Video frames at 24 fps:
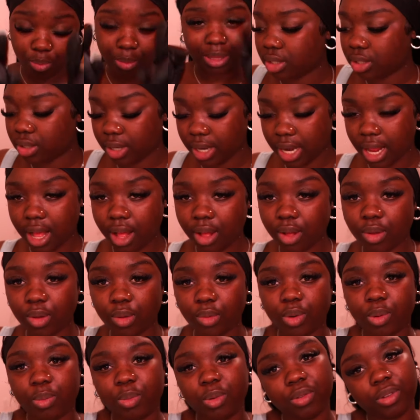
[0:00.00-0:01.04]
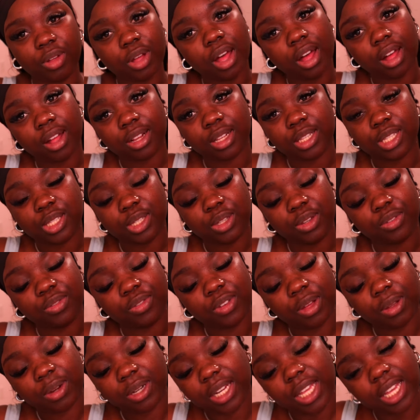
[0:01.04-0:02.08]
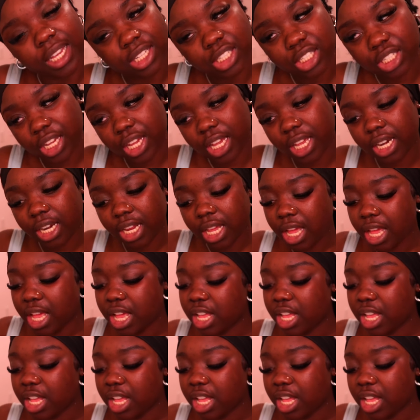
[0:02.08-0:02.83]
So now we're moving on to foundation.